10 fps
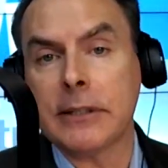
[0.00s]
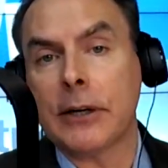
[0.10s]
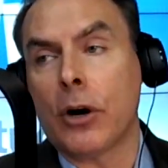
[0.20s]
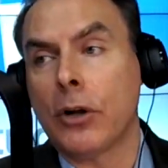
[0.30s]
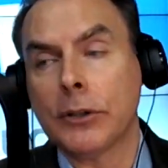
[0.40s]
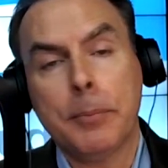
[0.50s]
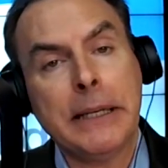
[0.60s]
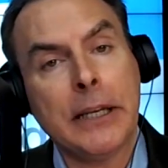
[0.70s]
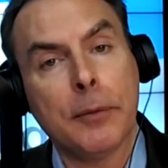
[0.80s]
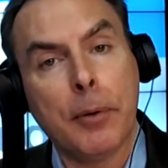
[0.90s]
that are all
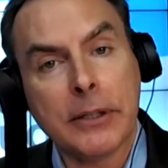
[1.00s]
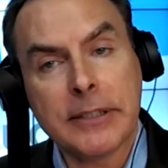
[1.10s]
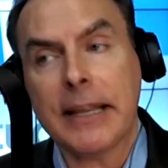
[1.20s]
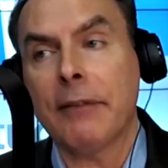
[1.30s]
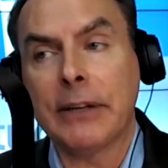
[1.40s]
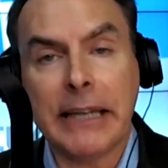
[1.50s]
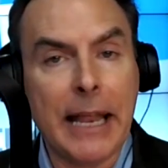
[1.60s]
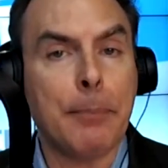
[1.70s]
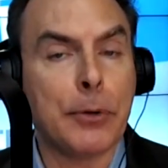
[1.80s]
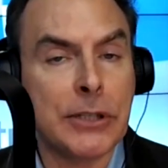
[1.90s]
depending upon 7 and
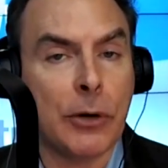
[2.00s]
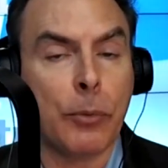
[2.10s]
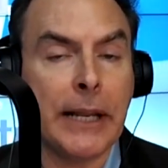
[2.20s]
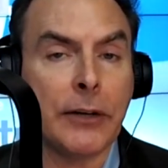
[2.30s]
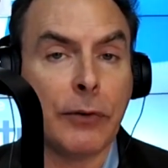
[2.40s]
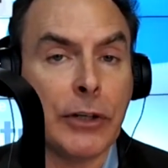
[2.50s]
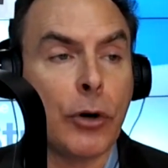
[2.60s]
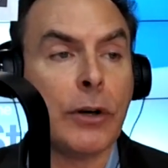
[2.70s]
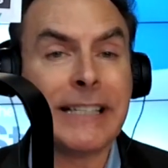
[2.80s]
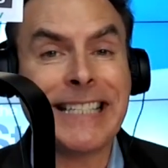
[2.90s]
8% rate of
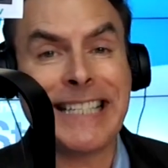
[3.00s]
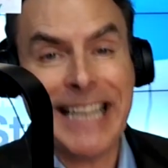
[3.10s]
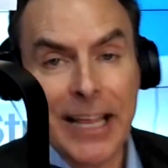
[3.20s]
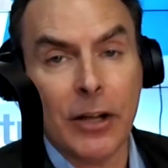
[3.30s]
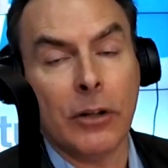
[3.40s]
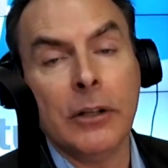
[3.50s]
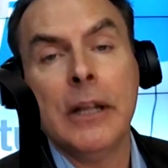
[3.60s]
return still